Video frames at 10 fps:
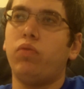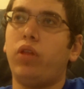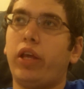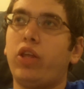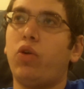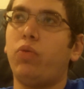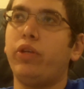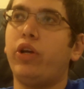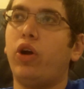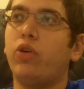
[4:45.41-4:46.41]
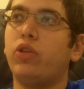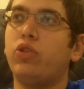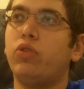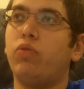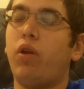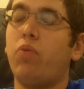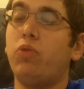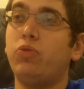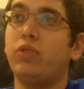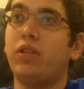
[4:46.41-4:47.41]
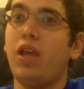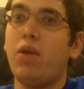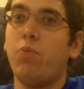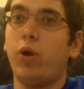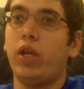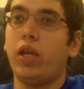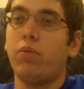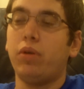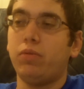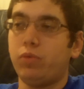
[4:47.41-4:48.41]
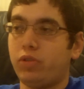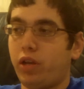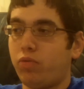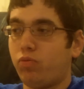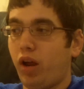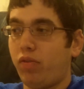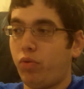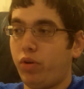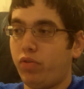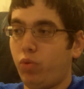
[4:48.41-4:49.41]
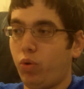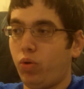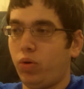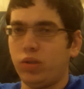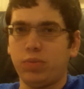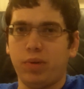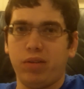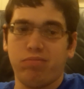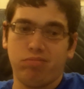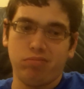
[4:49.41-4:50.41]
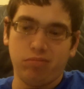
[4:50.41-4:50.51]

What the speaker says: the only card that you could run, which was game breaking, but was Rivalry of Warlords, but